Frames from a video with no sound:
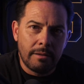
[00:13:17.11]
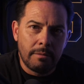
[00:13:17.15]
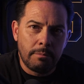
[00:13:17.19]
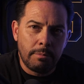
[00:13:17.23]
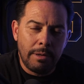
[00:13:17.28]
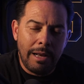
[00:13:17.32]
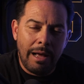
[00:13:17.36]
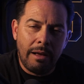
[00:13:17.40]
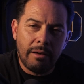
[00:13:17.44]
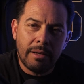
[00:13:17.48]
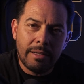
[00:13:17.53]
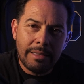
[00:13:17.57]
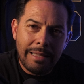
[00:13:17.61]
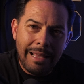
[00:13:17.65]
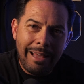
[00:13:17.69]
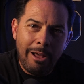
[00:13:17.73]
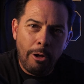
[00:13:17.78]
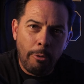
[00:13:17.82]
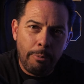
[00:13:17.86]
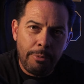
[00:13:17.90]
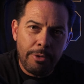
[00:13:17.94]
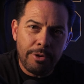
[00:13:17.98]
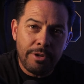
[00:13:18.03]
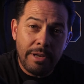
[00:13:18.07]
But how can they
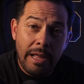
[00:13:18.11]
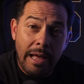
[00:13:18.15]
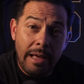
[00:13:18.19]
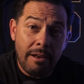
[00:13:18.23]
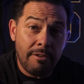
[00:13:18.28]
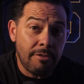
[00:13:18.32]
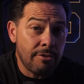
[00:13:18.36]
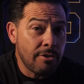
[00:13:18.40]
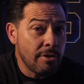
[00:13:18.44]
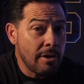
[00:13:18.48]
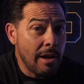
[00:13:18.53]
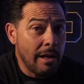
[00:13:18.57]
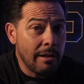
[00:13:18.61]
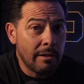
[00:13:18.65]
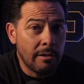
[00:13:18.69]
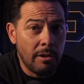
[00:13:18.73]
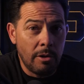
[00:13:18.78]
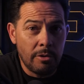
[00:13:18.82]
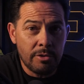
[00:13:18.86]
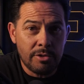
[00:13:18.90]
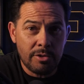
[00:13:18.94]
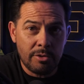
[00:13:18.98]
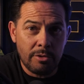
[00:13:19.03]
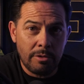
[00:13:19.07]
help their dad if they're not
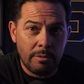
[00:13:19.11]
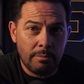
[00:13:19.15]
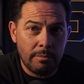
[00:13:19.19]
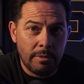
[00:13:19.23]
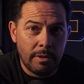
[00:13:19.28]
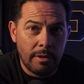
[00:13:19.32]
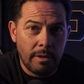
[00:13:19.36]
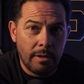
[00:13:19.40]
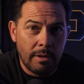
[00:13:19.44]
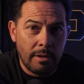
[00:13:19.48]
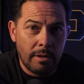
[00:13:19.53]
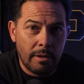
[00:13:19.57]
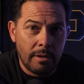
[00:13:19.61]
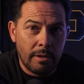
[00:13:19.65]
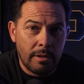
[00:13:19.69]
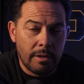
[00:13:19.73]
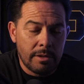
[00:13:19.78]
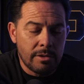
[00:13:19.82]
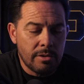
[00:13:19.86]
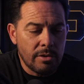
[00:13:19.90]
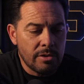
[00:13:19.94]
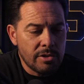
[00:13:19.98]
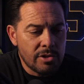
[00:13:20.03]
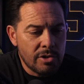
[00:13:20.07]
close to him?
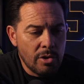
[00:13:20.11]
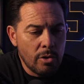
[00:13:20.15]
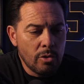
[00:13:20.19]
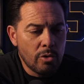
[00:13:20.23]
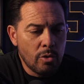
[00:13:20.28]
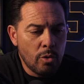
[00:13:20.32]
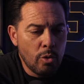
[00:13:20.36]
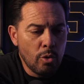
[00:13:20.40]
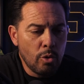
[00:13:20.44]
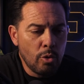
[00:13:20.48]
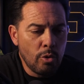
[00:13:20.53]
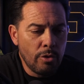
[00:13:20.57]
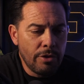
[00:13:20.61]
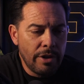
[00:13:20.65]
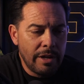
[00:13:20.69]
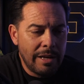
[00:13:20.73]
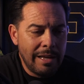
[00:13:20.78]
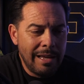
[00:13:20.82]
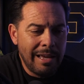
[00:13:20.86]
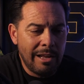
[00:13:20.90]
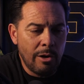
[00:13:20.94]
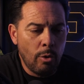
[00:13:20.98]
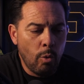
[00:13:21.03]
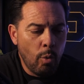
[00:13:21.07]
So it's so cool that
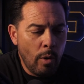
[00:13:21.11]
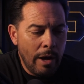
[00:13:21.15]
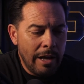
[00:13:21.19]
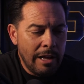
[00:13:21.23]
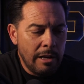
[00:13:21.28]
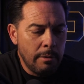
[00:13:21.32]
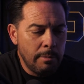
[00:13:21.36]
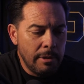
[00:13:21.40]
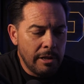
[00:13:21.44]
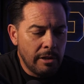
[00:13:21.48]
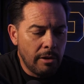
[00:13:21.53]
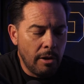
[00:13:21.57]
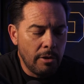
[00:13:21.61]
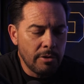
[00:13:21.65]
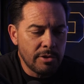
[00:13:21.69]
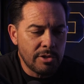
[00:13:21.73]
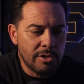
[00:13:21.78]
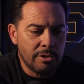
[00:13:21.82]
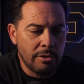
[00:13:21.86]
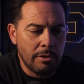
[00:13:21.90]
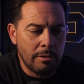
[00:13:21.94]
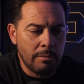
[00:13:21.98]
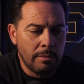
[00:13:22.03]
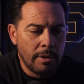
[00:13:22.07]
he had a way to be close
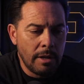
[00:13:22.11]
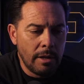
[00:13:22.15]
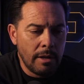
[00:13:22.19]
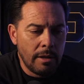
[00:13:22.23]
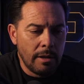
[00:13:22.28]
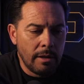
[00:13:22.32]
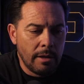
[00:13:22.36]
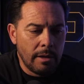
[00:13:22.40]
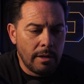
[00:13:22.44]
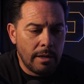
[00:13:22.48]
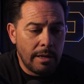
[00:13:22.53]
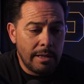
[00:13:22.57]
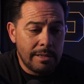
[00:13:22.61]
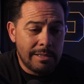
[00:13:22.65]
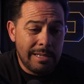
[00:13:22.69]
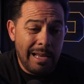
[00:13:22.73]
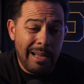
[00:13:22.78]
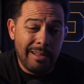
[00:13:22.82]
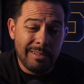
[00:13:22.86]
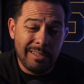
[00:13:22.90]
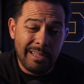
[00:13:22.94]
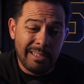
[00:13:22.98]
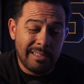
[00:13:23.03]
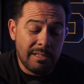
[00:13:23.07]
to him. And it
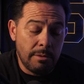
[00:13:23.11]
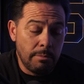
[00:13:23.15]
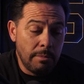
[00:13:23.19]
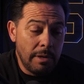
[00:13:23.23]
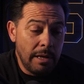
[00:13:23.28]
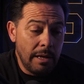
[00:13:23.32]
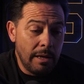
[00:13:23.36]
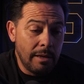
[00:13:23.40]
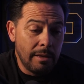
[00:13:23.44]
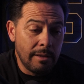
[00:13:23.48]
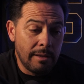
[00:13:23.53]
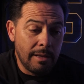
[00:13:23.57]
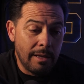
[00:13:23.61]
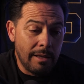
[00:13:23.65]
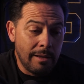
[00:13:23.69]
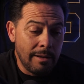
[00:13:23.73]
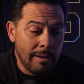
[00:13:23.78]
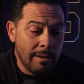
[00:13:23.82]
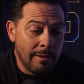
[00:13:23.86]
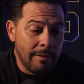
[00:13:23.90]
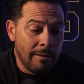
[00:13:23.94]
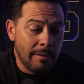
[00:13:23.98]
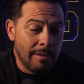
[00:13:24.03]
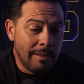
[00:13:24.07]
sounds like to me that
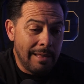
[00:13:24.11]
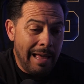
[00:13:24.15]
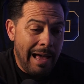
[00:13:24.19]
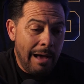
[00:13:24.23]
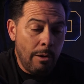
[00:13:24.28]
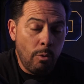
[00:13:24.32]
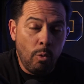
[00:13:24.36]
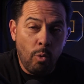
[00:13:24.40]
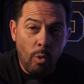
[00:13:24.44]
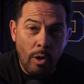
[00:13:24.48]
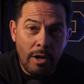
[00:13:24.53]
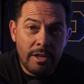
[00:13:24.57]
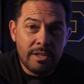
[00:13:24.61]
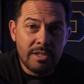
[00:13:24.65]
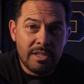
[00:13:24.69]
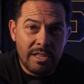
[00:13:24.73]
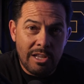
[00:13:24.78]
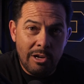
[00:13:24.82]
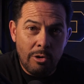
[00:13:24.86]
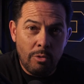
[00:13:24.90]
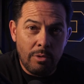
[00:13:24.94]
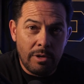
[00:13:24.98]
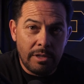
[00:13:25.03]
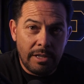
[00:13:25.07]
that was
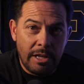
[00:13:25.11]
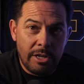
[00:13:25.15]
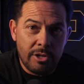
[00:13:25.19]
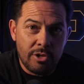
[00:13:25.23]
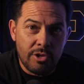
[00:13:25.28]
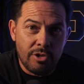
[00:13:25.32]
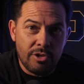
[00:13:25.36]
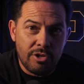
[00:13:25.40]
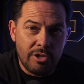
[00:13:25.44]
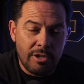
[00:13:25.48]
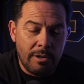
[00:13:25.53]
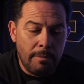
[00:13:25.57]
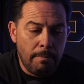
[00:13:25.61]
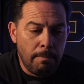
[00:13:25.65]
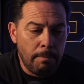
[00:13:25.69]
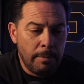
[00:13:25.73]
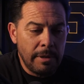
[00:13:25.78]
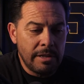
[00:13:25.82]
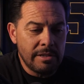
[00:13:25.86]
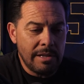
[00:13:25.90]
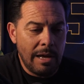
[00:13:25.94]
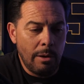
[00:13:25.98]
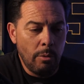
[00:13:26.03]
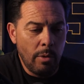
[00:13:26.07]
their relationship,
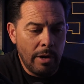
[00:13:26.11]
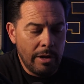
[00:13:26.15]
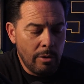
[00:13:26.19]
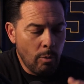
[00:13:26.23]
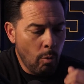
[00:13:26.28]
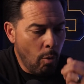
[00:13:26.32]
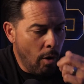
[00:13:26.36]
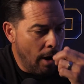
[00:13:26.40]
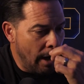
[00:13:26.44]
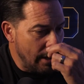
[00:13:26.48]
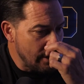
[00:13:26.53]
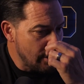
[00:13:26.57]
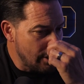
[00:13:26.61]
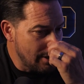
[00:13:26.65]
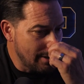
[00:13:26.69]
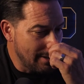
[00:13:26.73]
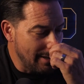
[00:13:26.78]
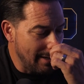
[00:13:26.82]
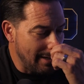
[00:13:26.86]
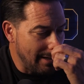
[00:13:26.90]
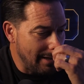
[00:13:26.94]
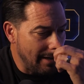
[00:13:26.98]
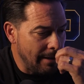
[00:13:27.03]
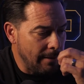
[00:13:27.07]
because I went and watched
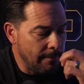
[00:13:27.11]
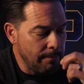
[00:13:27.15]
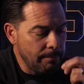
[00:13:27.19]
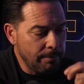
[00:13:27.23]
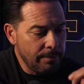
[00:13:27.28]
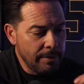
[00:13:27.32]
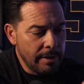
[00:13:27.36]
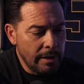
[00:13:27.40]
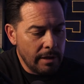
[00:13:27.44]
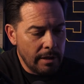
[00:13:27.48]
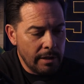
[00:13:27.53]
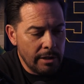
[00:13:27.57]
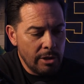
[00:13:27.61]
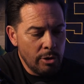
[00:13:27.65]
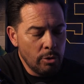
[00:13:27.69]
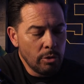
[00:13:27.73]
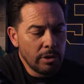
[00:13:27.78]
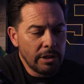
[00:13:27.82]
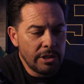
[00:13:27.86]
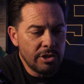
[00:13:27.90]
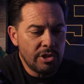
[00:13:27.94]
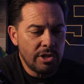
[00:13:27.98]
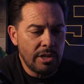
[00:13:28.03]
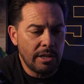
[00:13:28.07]
the
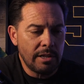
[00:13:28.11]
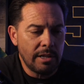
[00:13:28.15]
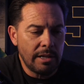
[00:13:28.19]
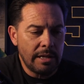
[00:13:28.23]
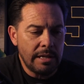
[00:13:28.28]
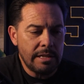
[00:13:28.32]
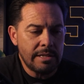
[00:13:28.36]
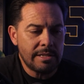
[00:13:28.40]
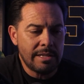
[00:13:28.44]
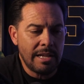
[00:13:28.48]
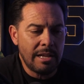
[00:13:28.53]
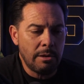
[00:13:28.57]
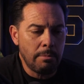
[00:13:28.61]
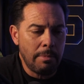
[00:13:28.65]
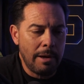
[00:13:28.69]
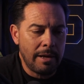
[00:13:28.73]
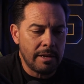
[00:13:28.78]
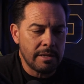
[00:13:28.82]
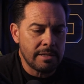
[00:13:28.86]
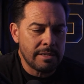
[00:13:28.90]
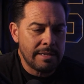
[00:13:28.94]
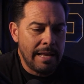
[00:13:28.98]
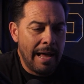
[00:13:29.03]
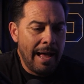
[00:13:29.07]
eulogy that he said
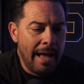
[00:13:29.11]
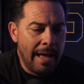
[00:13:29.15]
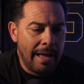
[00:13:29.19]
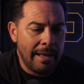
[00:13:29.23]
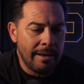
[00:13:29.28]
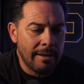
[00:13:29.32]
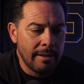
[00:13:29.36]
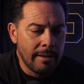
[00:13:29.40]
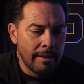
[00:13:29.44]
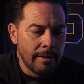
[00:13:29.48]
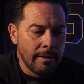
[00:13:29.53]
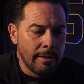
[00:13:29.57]
about his dad.